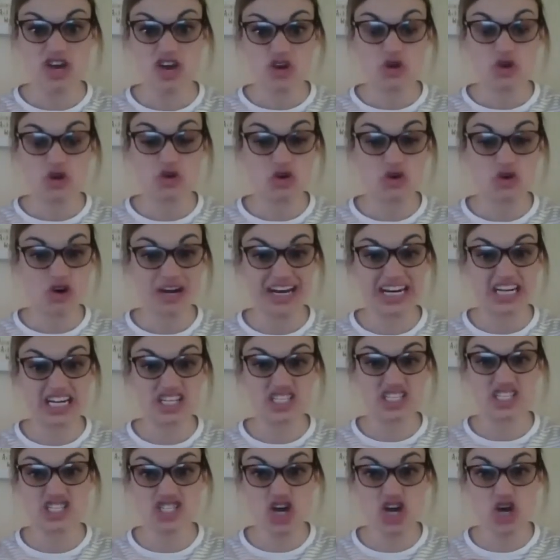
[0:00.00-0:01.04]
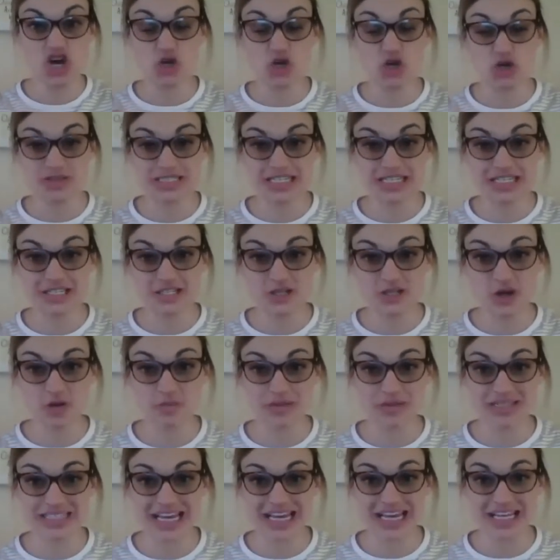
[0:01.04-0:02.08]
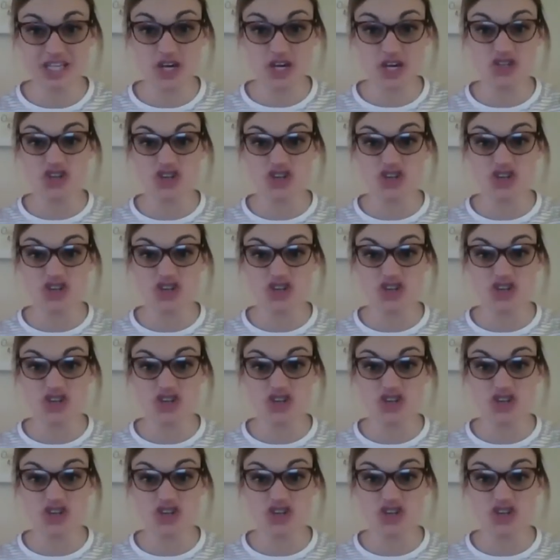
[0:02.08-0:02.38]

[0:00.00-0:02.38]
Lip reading: You could cut little circles into your potatoes.